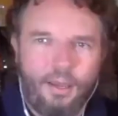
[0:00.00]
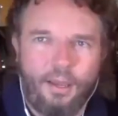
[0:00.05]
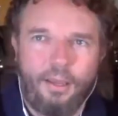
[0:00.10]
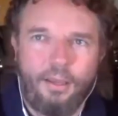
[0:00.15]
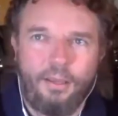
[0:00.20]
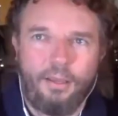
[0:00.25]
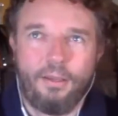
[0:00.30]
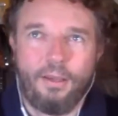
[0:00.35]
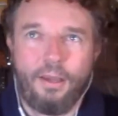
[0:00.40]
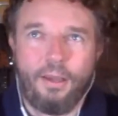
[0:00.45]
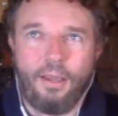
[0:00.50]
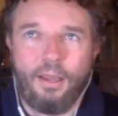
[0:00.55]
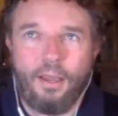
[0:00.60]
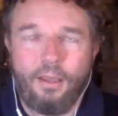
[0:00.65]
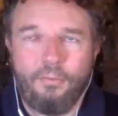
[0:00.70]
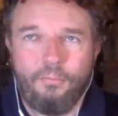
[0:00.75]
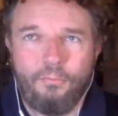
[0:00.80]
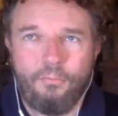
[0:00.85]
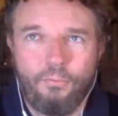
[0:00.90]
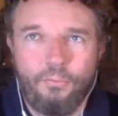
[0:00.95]
I, I
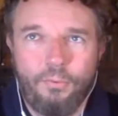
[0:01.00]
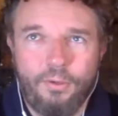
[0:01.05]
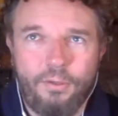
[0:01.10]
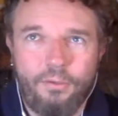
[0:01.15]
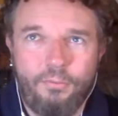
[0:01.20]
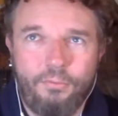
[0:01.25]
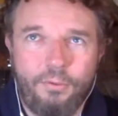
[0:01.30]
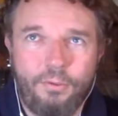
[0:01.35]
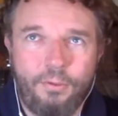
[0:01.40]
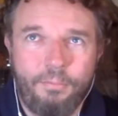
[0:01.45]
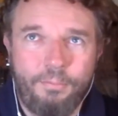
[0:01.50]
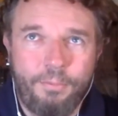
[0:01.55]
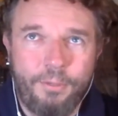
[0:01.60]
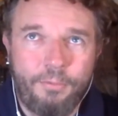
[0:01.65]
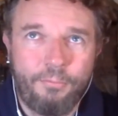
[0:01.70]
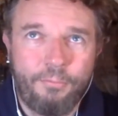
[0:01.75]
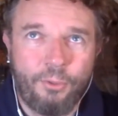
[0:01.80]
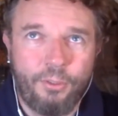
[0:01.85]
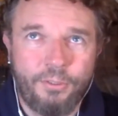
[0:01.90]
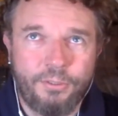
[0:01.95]
I Bill
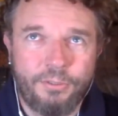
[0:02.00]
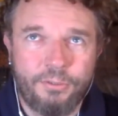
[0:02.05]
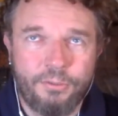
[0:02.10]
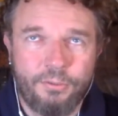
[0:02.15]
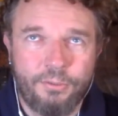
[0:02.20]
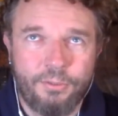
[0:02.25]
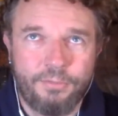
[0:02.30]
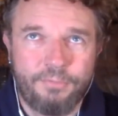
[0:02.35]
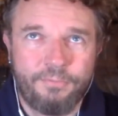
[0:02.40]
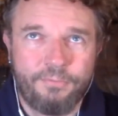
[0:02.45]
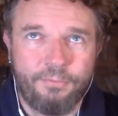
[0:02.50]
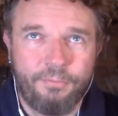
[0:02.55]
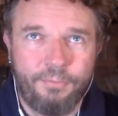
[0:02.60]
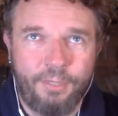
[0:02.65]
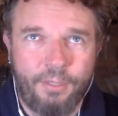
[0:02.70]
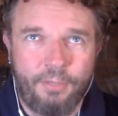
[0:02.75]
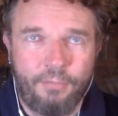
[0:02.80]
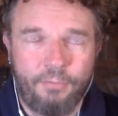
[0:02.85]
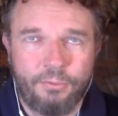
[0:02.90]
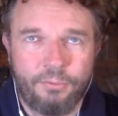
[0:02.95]
Murray's stories for
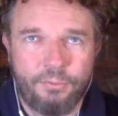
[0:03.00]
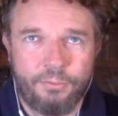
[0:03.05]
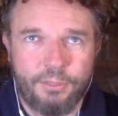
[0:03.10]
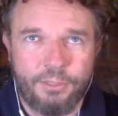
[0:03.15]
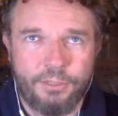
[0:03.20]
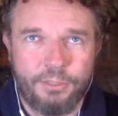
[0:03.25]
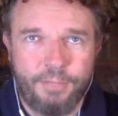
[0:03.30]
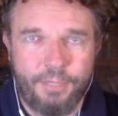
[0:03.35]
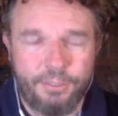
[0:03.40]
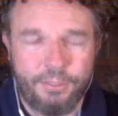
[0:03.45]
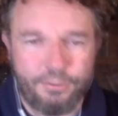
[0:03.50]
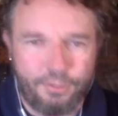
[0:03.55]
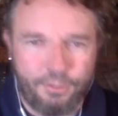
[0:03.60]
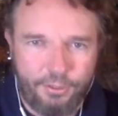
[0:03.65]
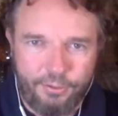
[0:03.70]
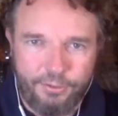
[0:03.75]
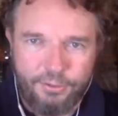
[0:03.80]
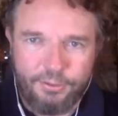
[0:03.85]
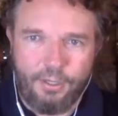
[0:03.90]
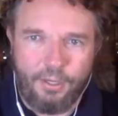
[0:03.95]
me was really special, and
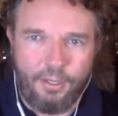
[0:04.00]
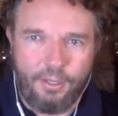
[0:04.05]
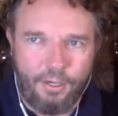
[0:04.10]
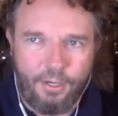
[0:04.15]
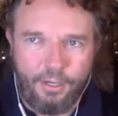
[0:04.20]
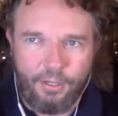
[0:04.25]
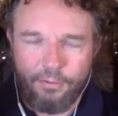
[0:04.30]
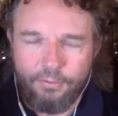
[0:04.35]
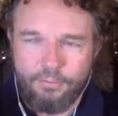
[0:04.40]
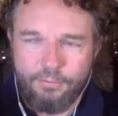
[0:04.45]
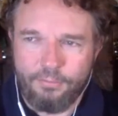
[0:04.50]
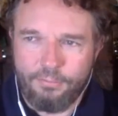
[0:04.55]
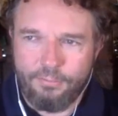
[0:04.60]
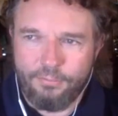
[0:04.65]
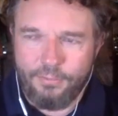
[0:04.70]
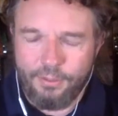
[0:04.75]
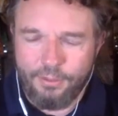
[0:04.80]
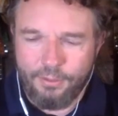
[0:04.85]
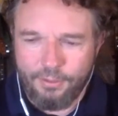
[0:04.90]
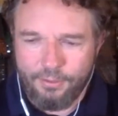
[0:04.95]
you saw that I
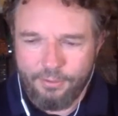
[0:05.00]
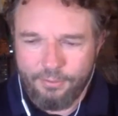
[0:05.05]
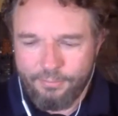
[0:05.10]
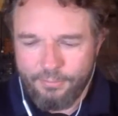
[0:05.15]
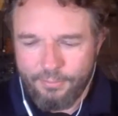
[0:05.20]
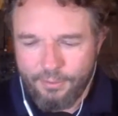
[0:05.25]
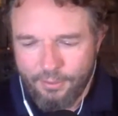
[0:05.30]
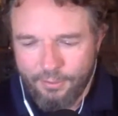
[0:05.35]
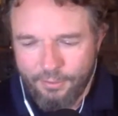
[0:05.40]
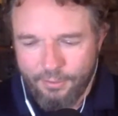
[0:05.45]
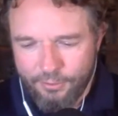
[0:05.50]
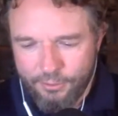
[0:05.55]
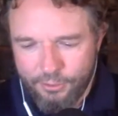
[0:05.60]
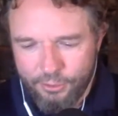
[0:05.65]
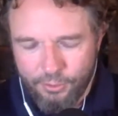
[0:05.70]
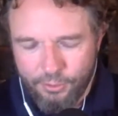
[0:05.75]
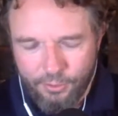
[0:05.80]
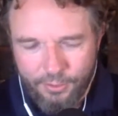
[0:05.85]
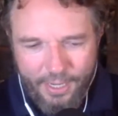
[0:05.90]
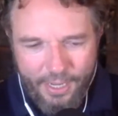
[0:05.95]
did a a
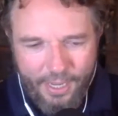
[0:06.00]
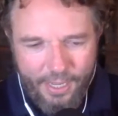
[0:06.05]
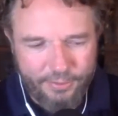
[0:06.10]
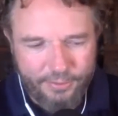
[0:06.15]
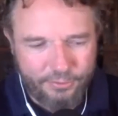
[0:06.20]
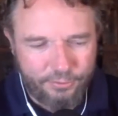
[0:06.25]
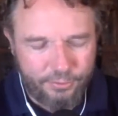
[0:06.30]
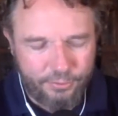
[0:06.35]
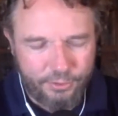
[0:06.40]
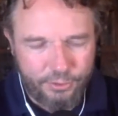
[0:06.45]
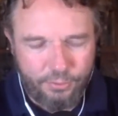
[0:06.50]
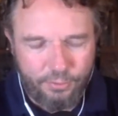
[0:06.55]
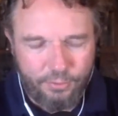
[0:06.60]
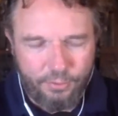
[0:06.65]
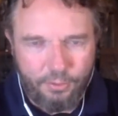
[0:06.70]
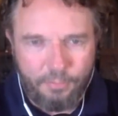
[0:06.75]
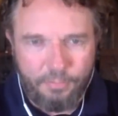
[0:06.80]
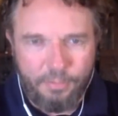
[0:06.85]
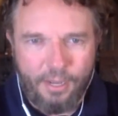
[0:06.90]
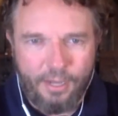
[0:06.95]
duo cast or a short
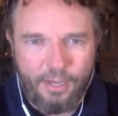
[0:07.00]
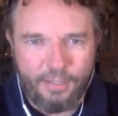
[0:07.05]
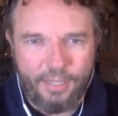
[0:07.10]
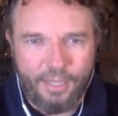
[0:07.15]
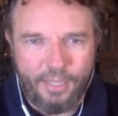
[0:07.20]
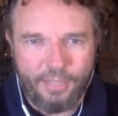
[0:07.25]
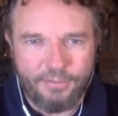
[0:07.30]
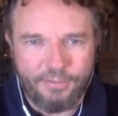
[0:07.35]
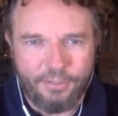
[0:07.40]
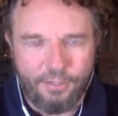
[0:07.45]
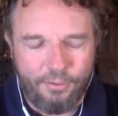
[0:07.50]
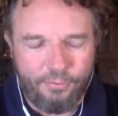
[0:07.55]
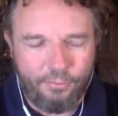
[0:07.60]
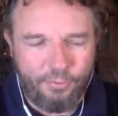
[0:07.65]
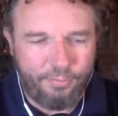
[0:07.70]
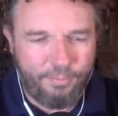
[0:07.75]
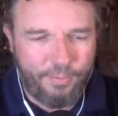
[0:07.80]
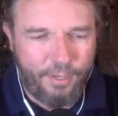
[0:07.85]
little podcast on it yeah.